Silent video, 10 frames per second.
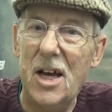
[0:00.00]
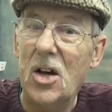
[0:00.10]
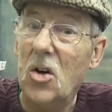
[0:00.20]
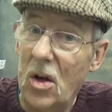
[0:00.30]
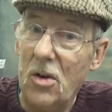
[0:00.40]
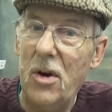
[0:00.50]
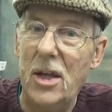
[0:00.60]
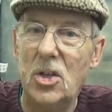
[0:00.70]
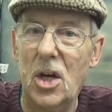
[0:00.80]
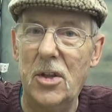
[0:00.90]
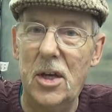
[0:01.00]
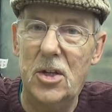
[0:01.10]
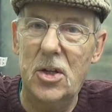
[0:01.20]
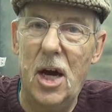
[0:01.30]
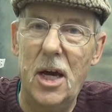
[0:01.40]
Got the grandson there
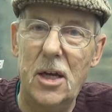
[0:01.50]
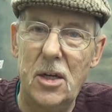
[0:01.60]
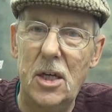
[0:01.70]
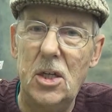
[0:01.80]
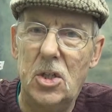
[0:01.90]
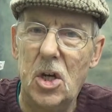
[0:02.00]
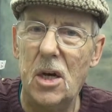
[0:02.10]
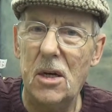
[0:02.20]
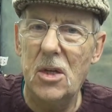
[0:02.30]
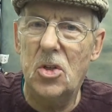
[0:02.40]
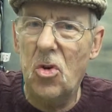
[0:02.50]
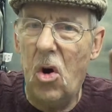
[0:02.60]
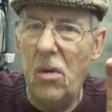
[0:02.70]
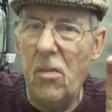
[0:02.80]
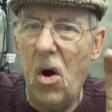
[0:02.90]
today, and he's
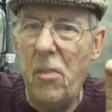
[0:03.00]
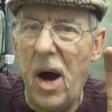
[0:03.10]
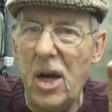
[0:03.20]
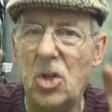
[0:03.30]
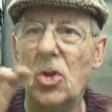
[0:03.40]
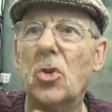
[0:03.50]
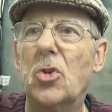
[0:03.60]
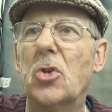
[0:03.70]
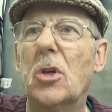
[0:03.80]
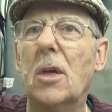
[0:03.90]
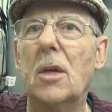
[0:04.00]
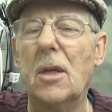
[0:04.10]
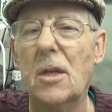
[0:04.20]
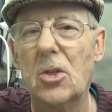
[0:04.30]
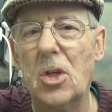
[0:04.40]
trying my patience.
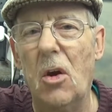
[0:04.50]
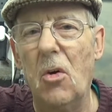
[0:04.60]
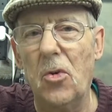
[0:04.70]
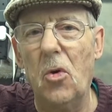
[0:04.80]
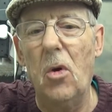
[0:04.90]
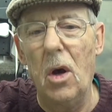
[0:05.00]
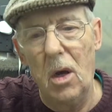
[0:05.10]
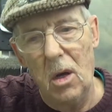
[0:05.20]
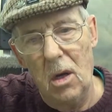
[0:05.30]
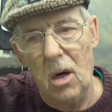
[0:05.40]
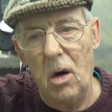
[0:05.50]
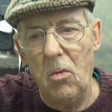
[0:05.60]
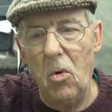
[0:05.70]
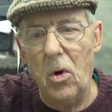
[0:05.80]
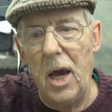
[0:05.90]
So I thought I'll
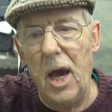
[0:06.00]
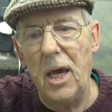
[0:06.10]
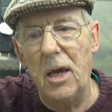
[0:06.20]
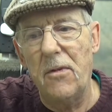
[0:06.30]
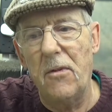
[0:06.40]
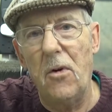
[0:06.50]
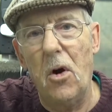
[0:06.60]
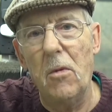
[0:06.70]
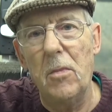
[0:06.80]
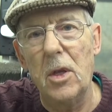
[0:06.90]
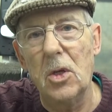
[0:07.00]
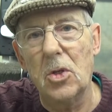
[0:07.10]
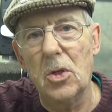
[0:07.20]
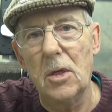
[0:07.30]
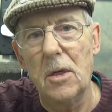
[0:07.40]
walk out here for 5
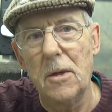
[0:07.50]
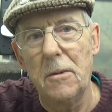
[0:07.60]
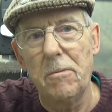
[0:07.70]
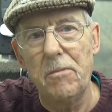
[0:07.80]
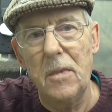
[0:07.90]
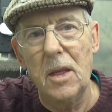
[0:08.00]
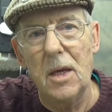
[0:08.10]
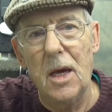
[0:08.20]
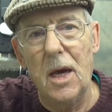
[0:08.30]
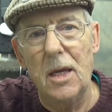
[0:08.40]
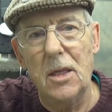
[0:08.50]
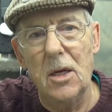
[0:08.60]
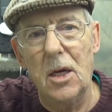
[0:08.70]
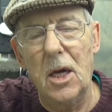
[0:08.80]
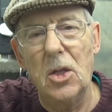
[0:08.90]
minutes and
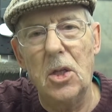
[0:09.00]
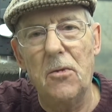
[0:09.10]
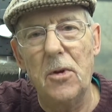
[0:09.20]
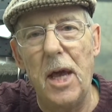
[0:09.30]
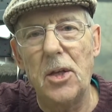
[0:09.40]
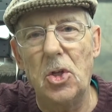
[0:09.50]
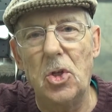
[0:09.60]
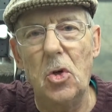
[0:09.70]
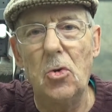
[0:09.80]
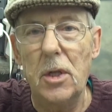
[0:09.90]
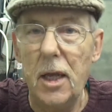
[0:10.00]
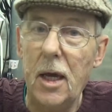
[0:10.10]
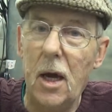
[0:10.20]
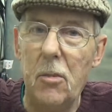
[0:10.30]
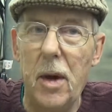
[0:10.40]
get a different attitude, and then
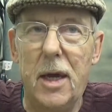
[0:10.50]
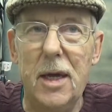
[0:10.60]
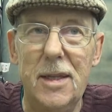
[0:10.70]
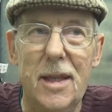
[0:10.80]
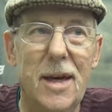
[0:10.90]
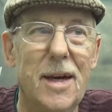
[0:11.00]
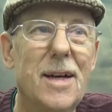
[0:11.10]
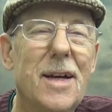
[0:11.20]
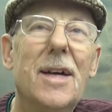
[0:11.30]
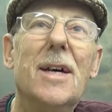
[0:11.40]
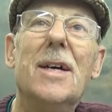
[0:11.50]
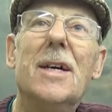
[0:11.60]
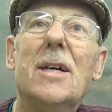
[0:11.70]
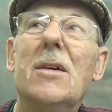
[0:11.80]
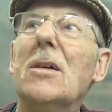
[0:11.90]
go back in there.
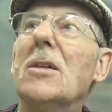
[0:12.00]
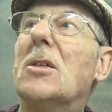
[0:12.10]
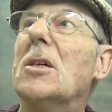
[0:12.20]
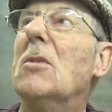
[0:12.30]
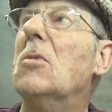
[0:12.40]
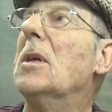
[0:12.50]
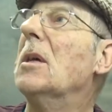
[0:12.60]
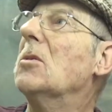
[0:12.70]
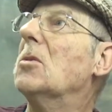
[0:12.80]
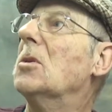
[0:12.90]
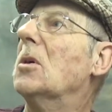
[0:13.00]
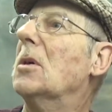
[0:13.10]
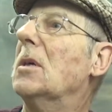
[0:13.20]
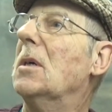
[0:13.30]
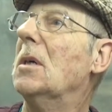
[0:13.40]
But what else was I
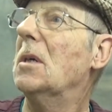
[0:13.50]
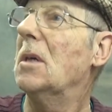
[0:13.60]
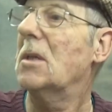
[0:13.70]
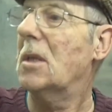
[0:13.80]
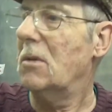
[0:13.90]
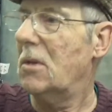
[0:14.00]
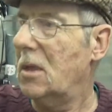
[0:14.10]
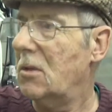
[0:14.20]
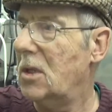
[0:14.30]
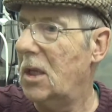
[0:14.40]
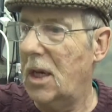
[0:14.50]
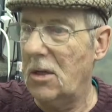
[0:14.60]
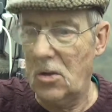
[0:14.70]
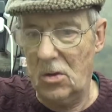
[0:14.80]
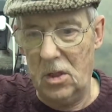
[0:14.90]
gonna? I don't think there's anything
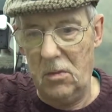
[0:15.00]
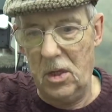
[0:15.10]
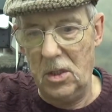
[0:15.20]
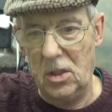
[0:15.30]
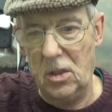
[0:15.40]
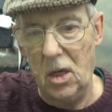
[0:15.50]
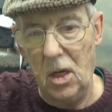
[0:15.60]
else I was going to mention.